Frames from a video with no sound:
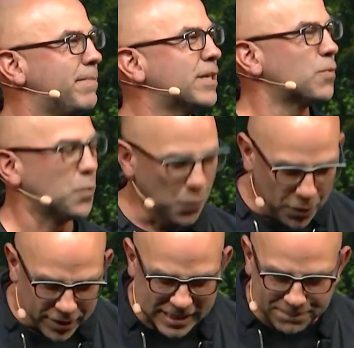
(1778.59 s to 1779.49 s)
Because when
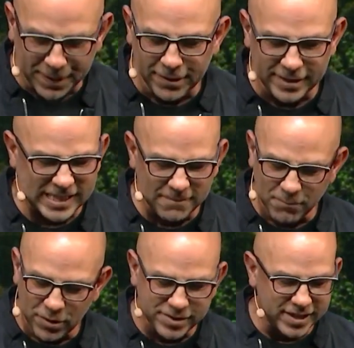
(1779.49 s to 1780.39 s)
we're
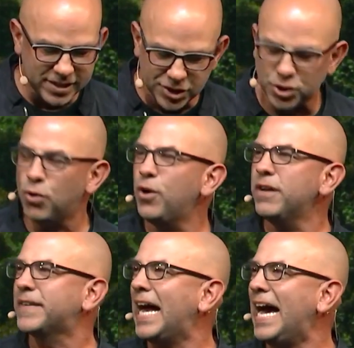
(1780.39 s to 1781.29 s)
experiencing mercy, the
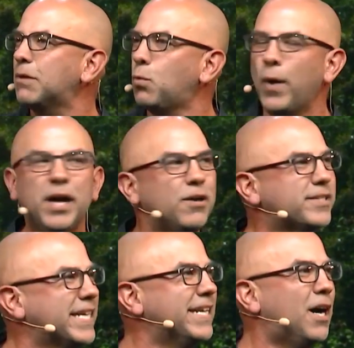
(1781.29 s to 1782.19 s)
joy of God
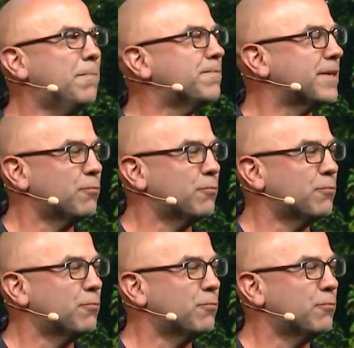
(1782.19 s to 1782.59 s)
wells, in up,